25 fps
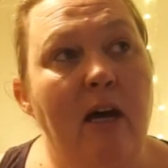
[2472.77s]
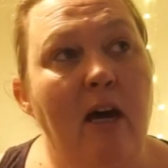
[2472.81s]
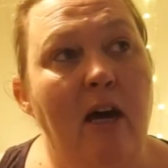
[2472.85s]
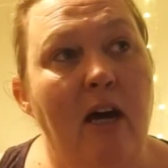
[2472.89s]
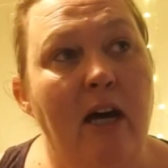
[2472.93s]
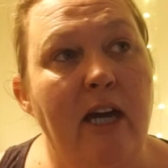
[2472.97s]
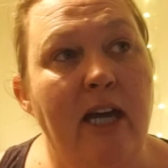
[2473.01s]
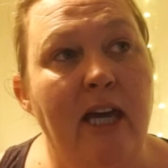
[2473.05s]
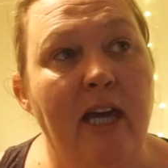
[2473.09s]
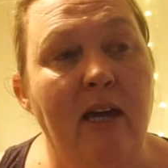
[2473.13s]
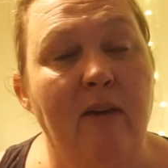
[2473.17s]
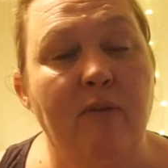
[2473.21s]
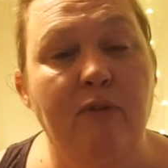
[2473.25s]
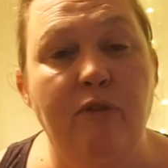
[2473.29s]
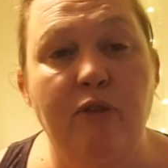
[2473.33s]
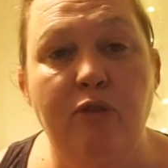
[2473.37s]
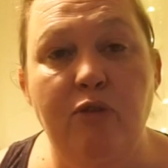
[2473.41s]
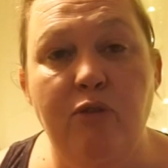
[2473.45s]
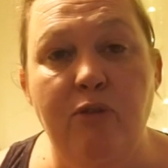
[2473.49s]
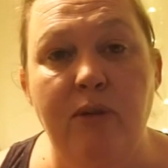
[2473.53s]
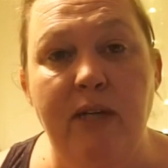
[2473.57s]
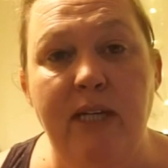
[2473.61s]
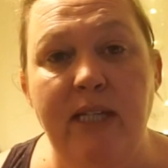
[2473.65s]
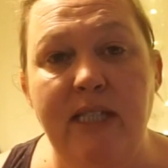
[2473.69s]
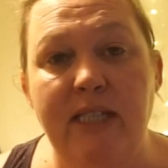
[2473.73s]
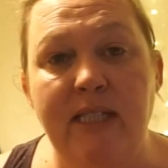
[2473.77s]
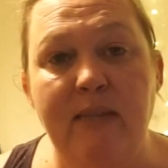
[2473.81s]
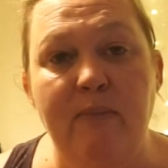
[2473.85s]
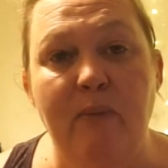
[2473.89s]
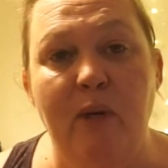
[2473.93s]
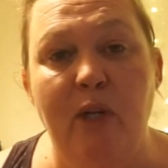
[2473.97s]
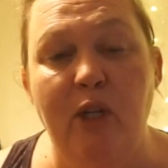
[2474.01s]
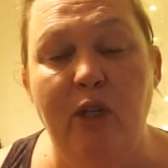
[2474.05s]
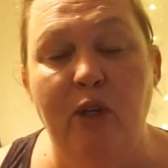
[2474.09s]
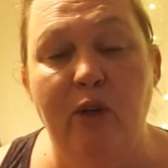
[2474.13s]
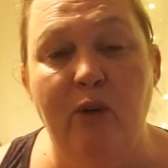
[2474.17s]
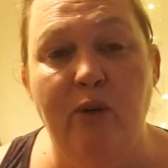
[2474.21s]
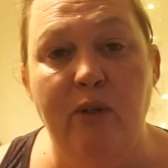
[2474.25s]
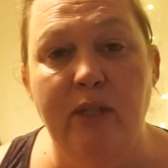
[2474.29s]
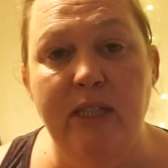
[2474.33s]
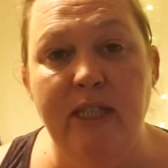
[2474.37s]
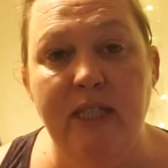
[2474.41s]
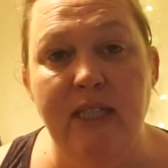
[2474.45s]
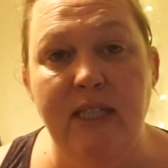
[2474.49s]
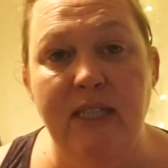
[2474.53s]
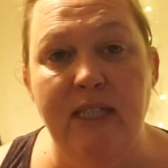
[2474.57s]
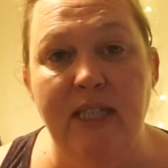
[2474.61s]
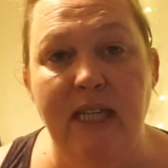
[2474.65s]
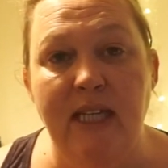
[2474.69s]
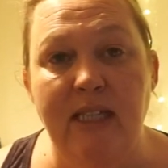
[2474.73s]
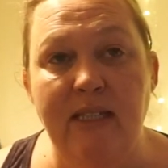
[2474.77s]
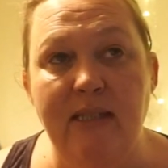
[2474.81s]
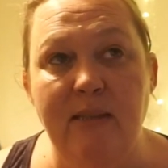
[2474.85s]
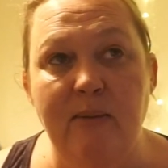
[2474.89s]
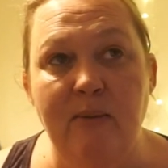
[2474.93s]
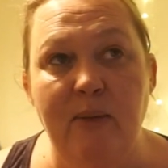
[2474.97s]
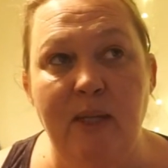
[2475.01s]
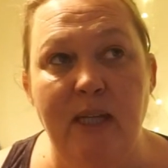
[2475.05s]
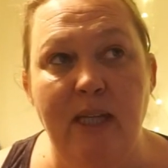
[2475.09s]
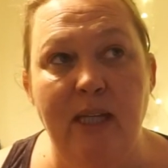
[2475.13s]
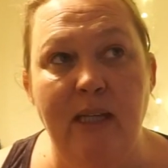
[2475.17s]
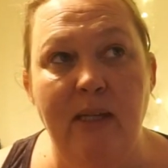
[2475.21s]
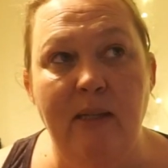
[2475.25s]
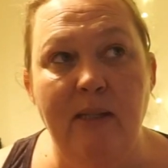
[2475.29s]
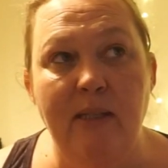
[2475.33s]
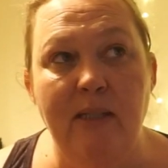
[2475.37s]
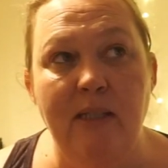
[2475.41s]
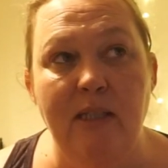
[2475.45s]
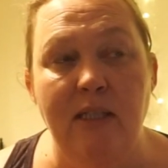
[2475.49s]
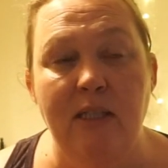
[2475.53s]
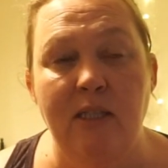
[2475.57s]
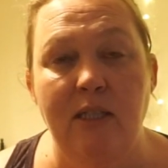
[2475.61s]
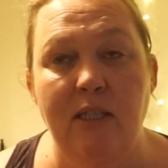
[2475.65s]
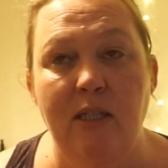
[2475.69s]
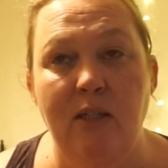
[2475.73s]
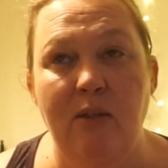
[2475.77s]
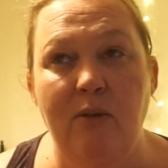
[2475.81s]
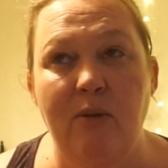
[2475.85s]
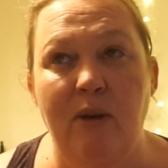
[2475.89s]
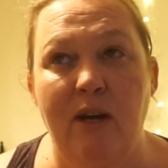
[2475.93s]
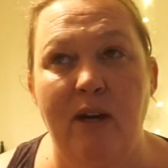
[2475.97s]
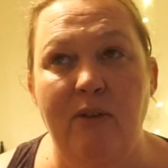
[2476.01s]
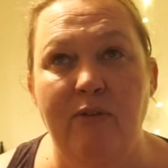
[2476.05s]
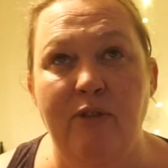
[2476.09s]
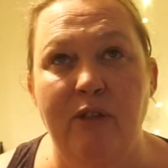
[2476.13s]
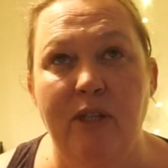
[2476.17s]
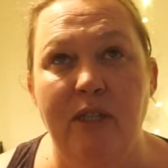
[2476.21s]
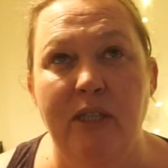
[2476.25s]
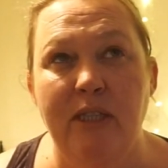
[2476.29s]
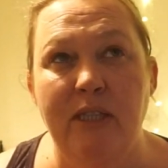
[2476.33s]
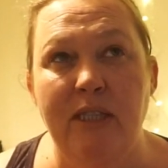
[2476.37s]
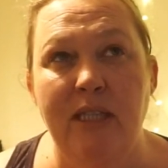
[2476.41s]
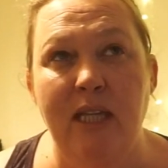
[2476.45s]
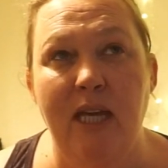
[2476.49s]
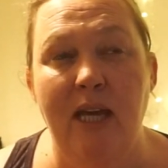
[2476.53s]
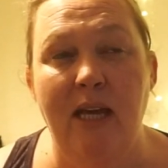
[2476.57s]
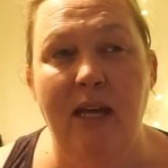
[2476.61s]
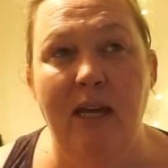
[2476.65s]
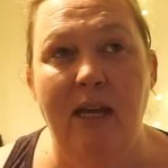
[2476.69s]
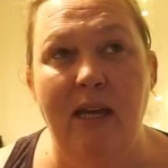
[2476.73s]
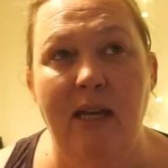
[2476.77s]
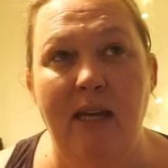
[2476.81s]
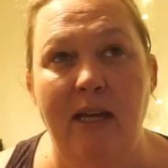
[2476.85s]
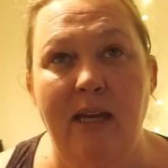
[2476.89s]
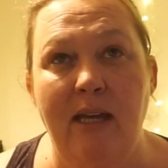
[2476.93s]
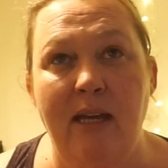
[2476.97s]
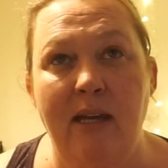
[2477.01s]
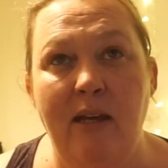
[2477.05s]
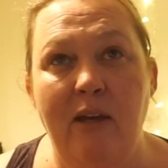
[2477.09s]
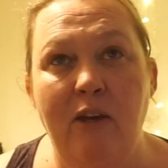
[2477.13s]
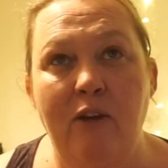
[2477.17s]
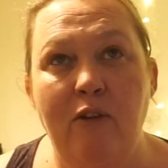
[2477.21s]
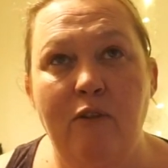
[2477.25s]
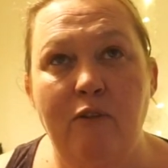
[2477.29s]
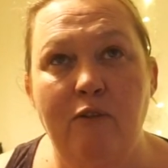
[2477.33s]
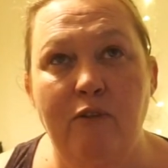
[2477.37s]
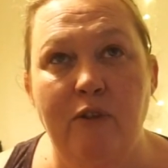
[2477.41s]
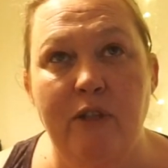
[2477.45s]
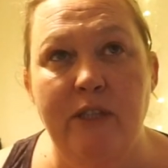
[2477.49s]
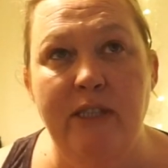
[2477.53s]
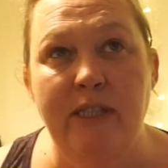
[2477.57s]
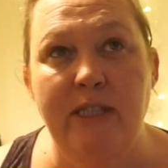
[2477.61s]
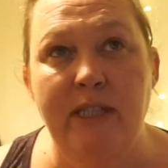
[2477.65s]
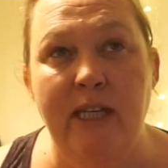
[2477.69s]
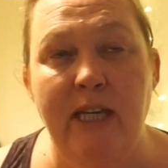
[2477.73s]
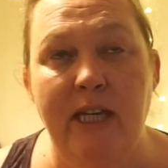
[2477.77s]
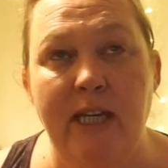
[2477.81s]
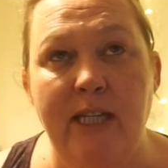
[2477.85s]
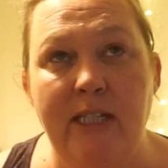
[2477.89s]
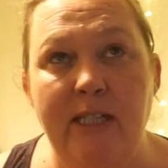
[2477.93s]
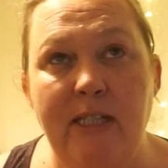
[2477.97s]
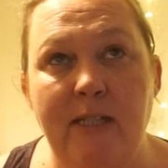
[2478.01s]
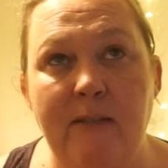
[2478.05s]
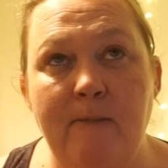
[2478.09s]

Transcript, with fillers: I have 3 small courses next week to do. I've got a first aid,